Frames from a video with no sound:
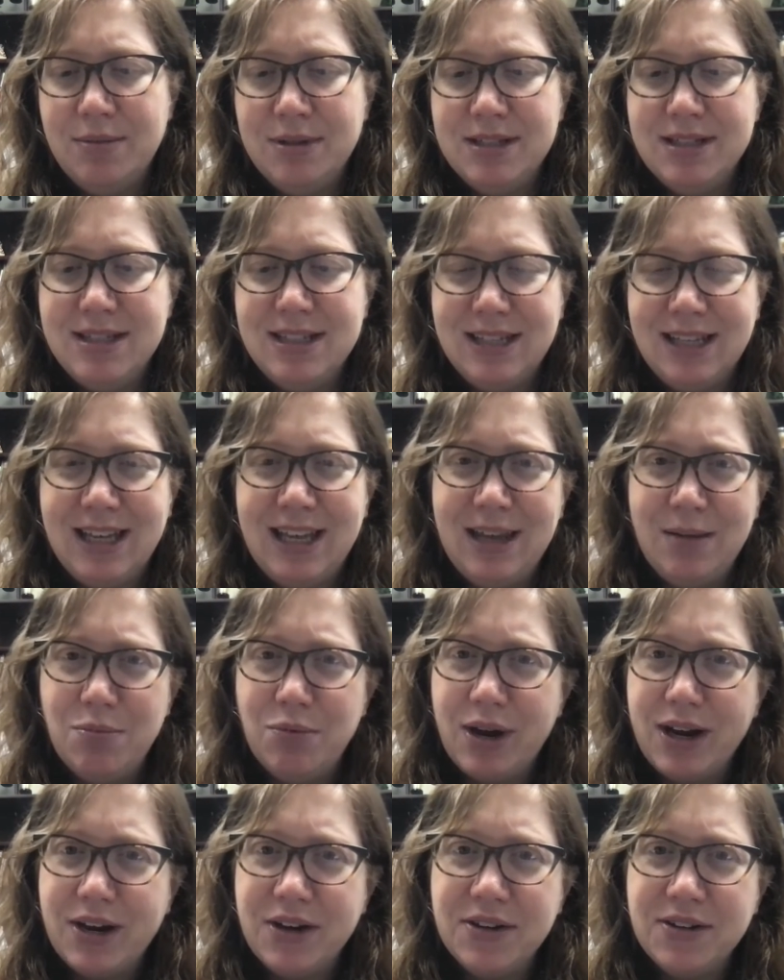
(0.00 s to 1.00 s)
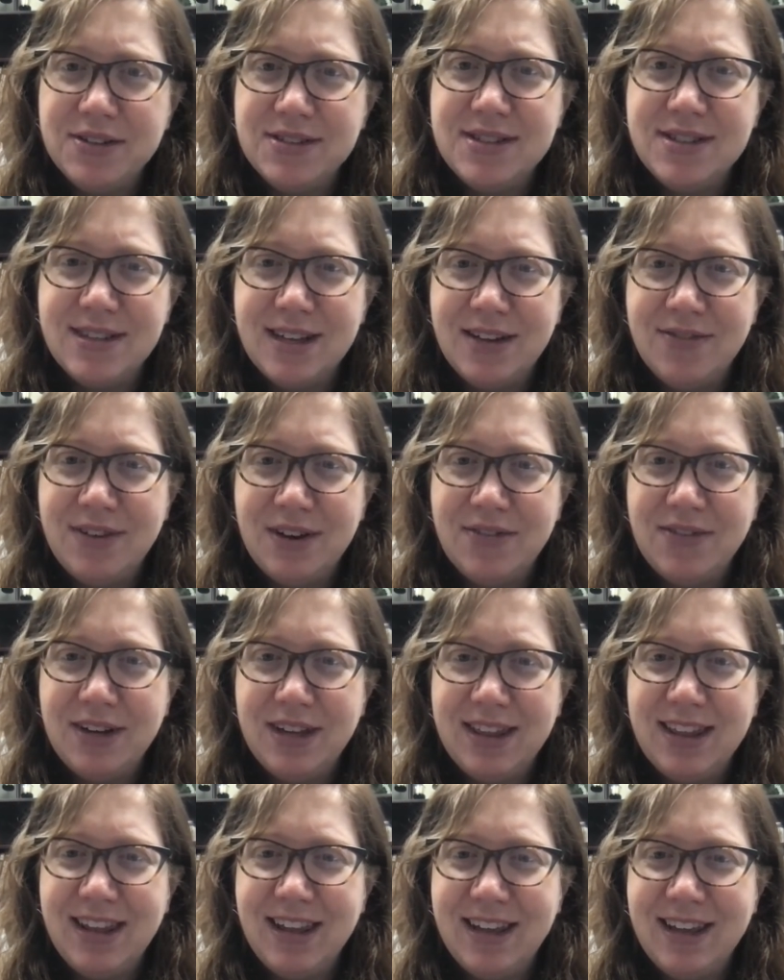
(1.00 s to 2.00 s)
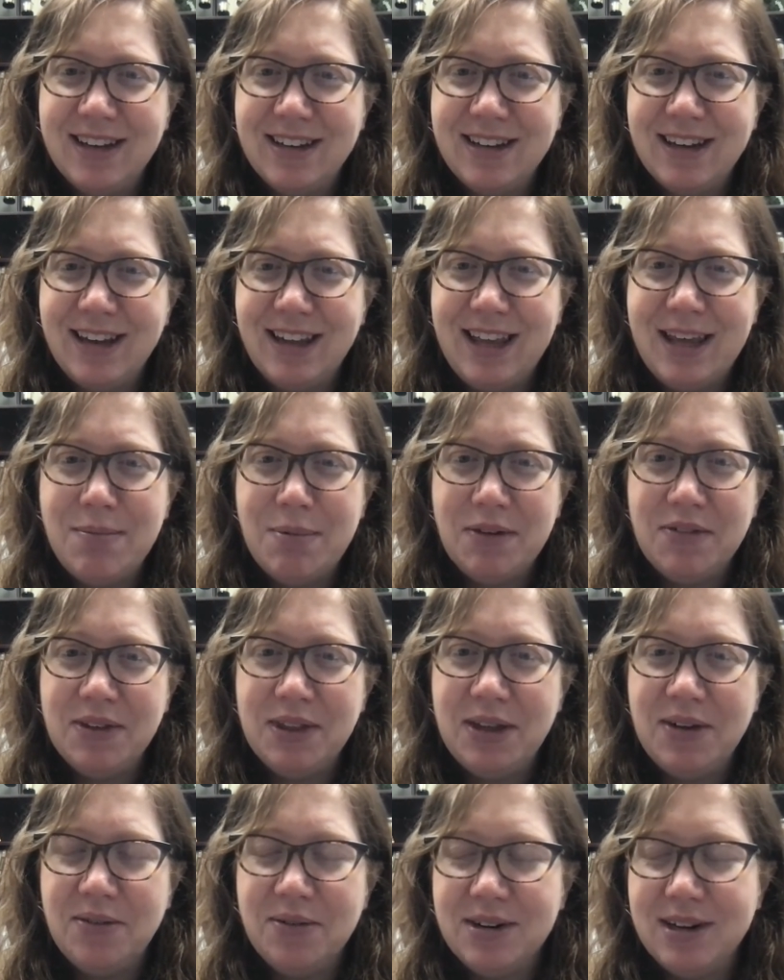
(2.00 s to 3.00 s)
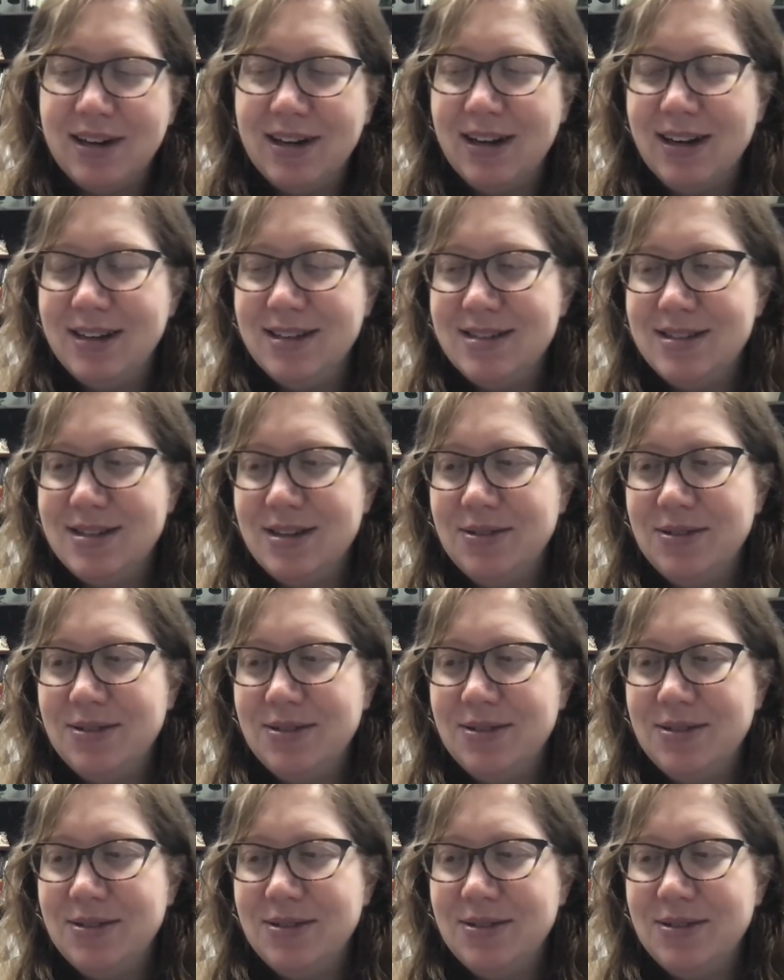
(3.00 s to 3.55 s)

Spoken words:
is to keep records of everything and keep everything organized.